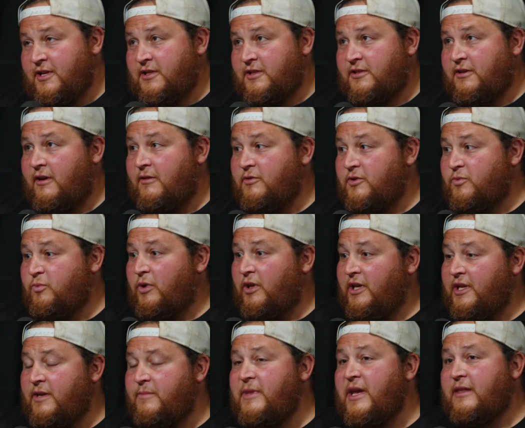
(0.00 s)
So I was
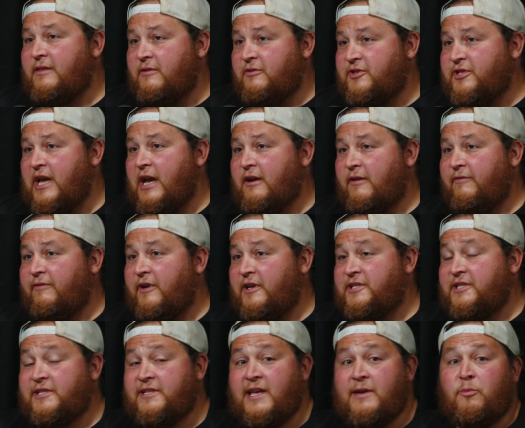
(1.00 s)
willing to make those
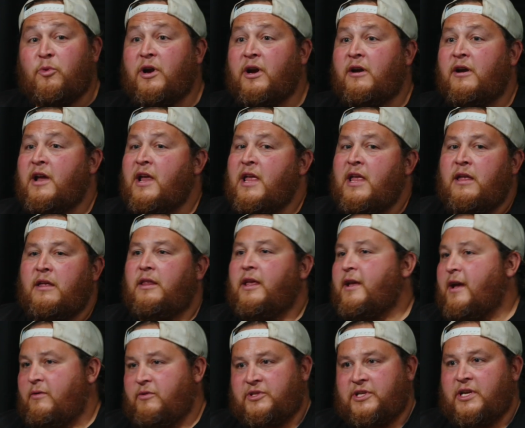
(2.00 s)
sacrifices then, where like
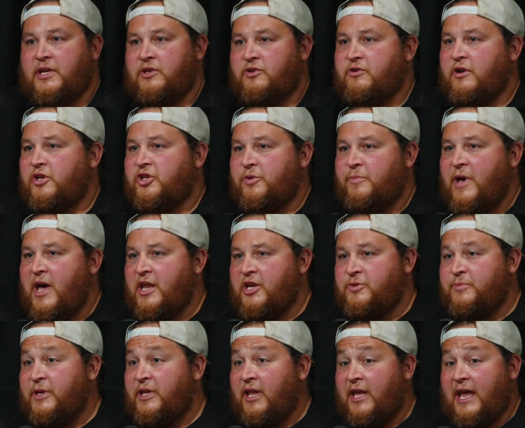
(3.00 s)
I was in construction
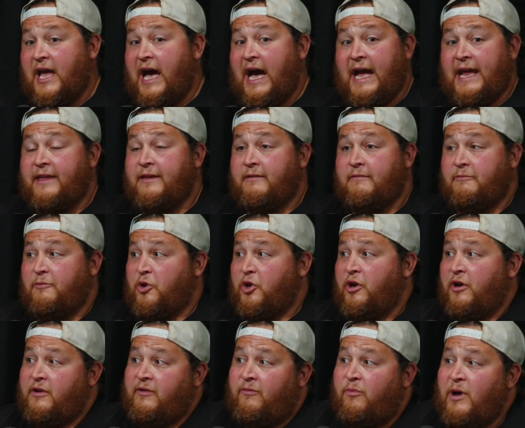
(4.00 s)
management. Like I
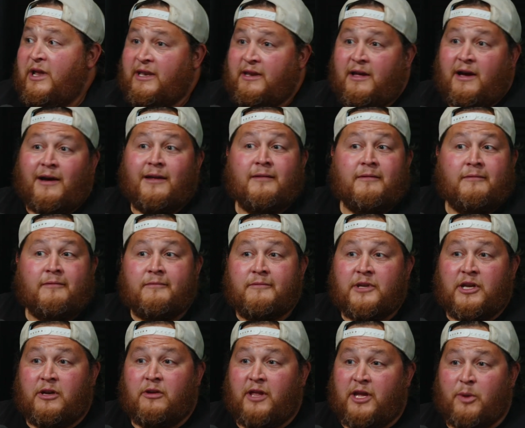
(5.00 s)
could have went and gotten,
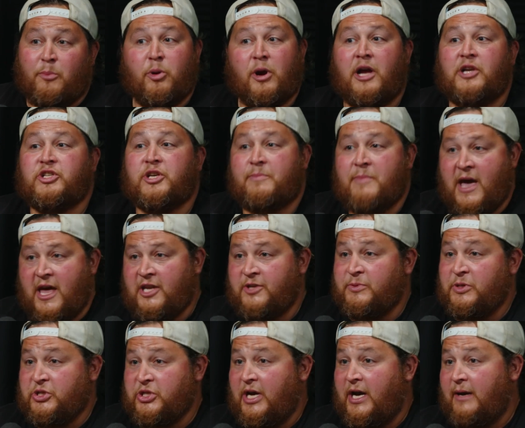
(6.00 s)
you know, like a project
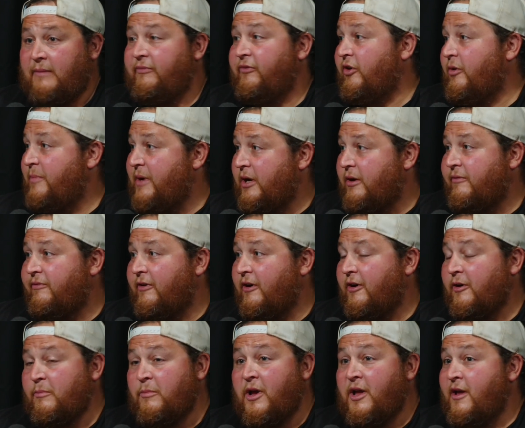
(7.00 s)
management job for a bigger
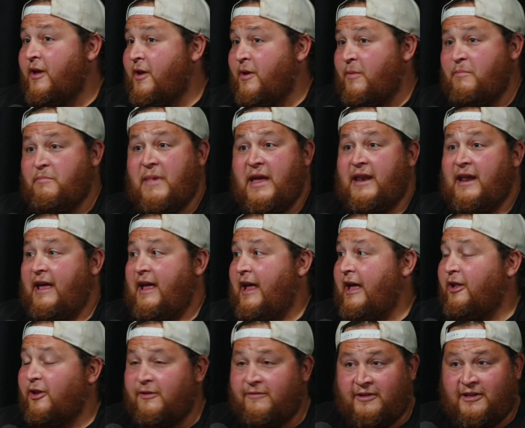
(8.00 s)
firm, made a
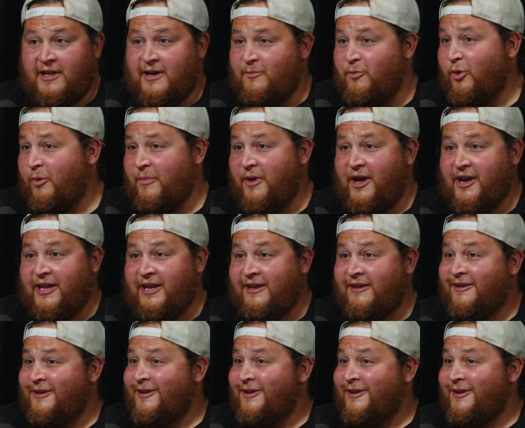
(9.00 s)
hell of a lot more money.